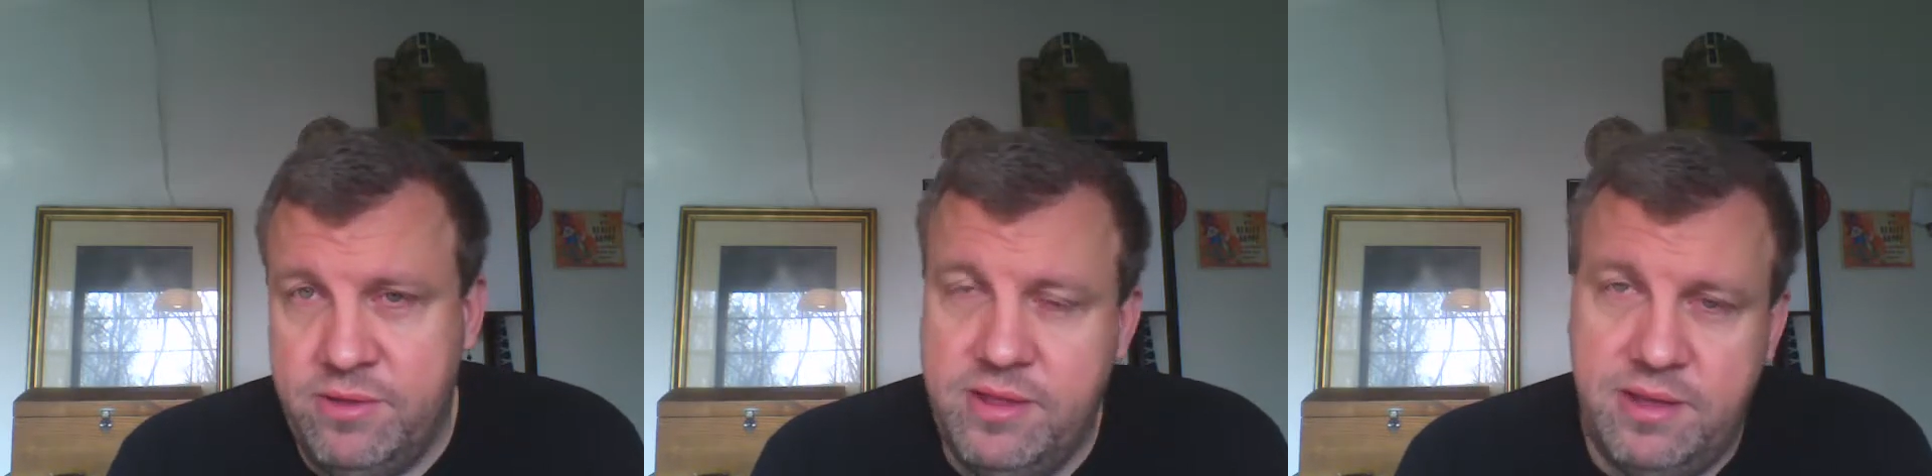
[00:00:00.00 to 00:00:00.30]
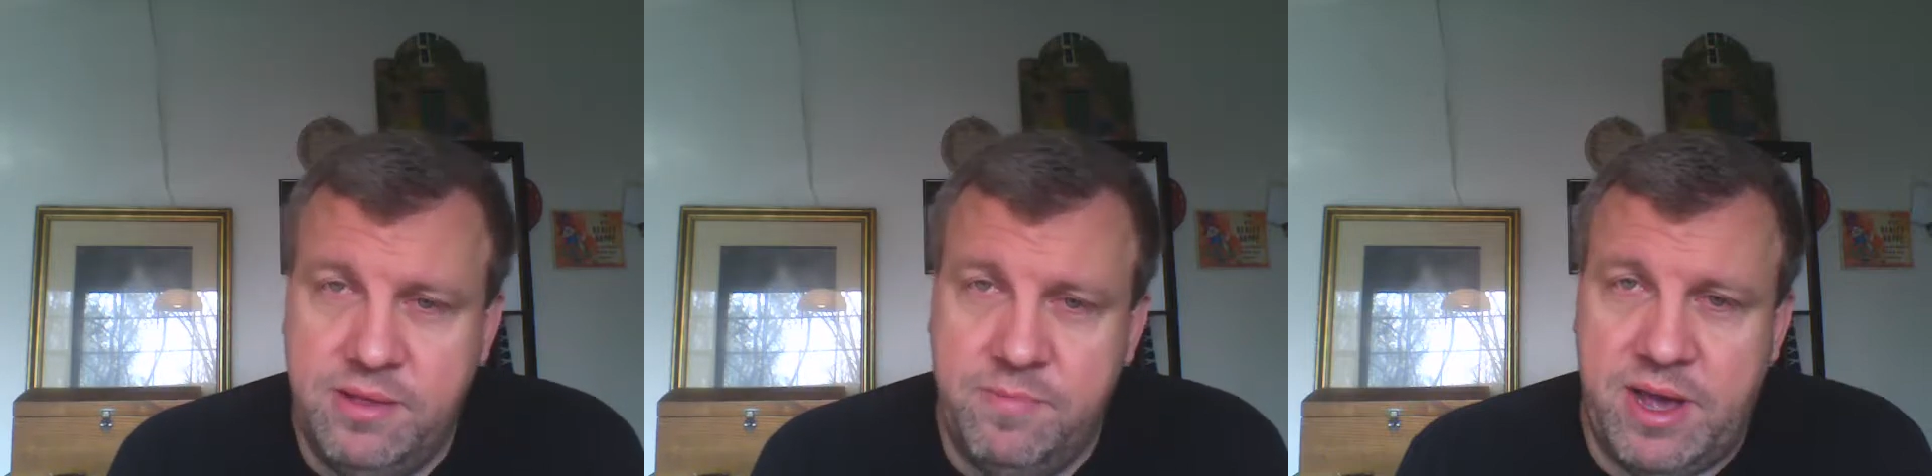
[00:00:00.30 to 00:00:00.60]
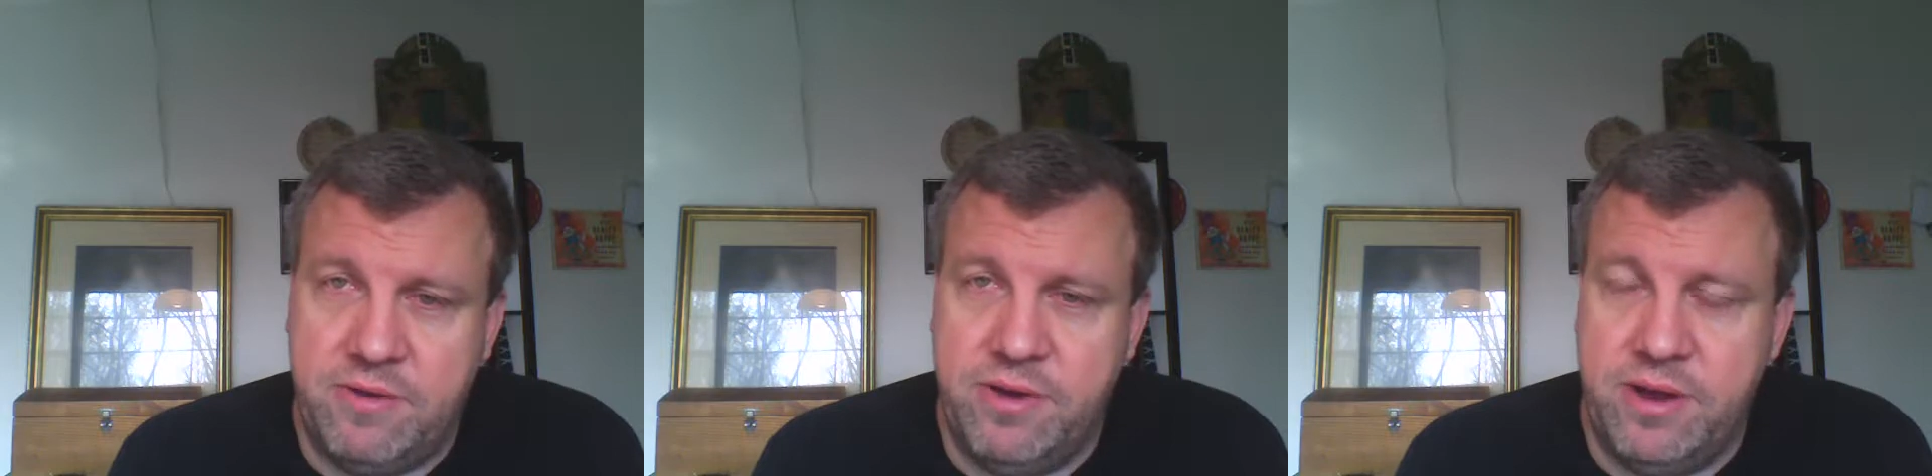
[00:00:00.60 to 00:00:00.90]
the
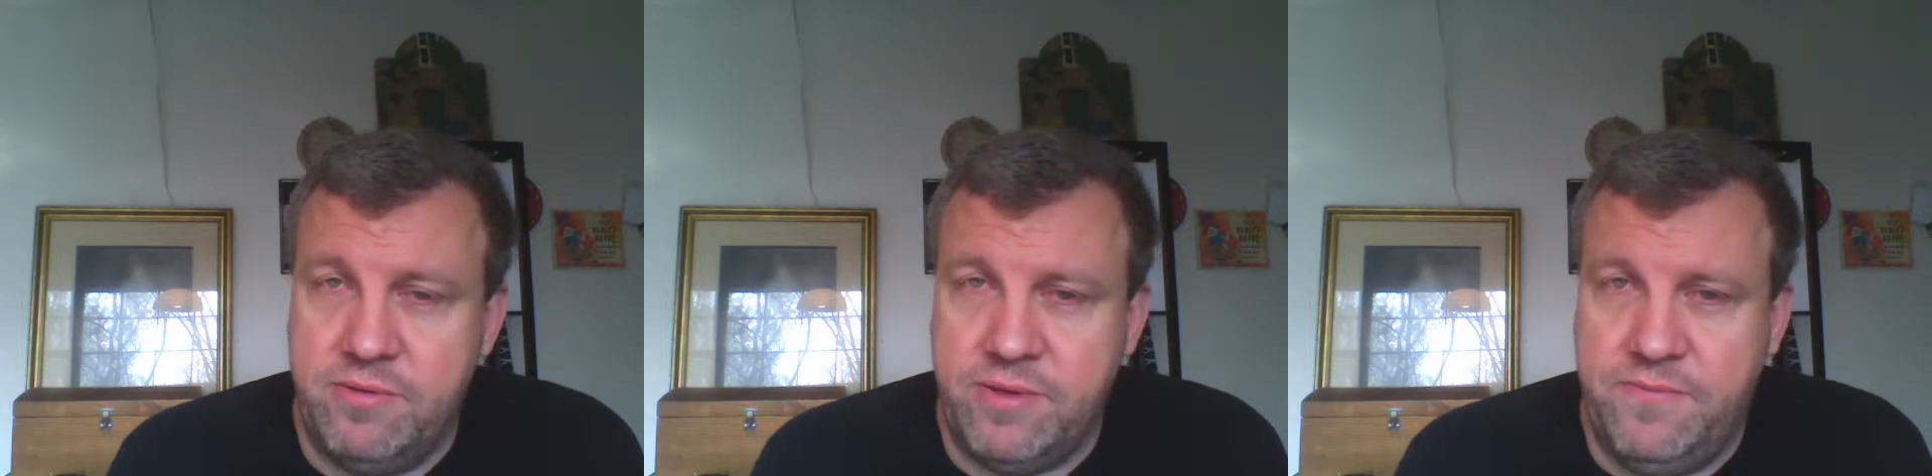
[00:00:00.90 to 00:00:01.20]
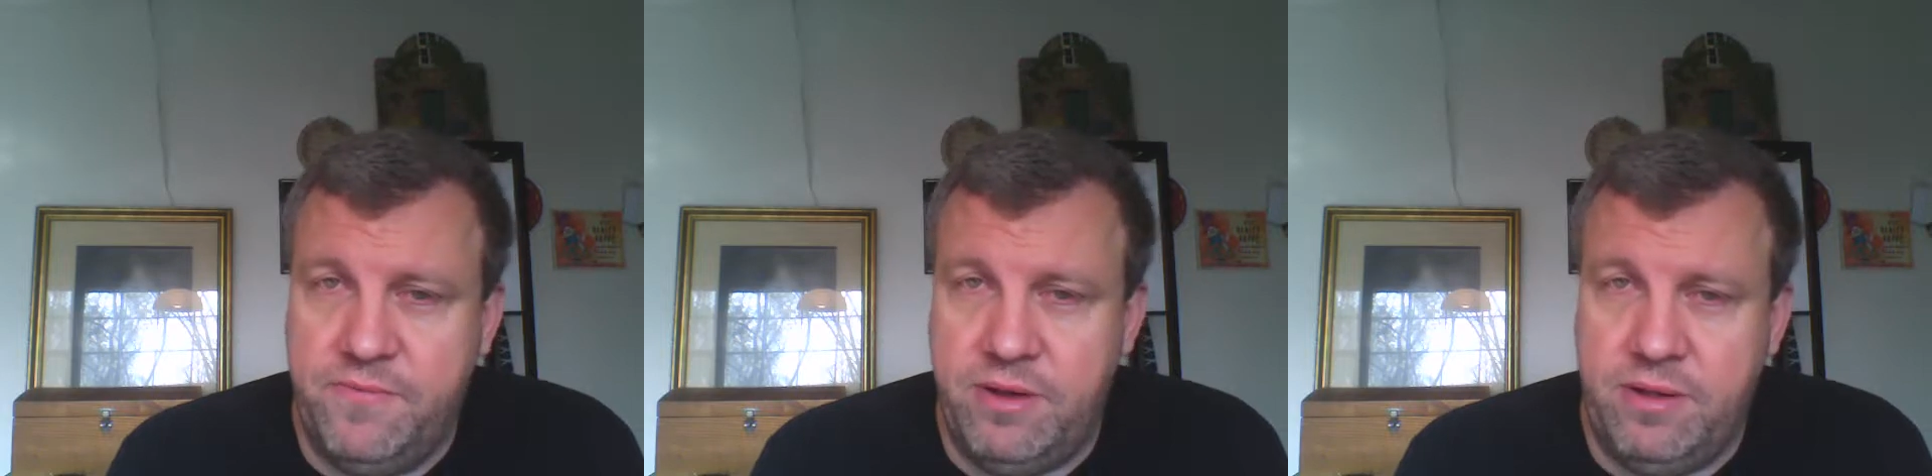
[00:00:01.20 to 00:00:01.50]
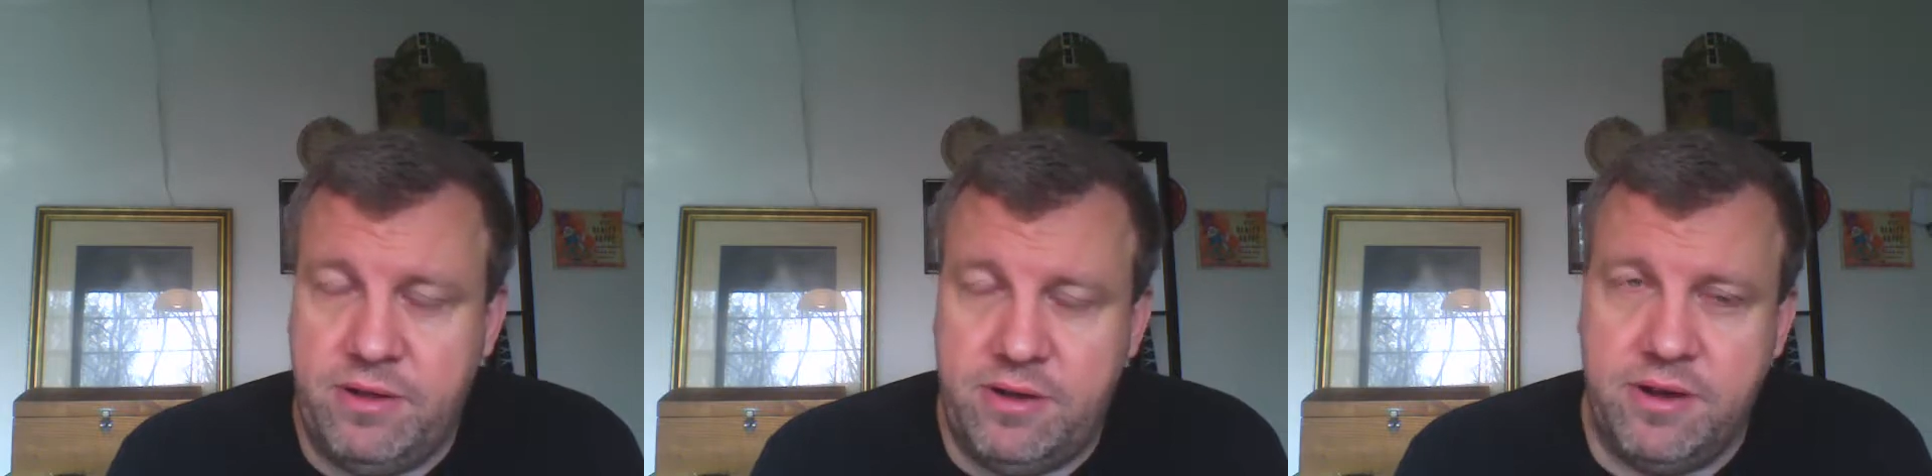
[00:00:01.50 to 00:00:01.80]
boundary goes a foot
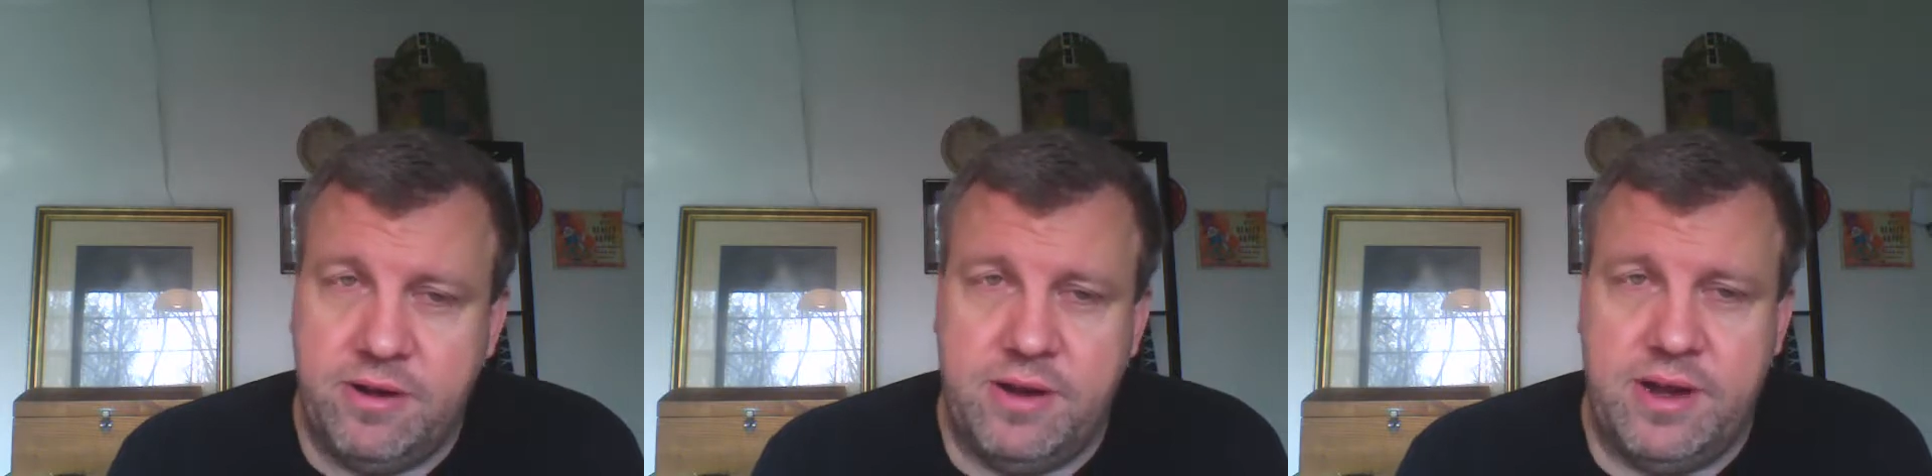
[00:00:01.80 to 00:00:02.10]
longer,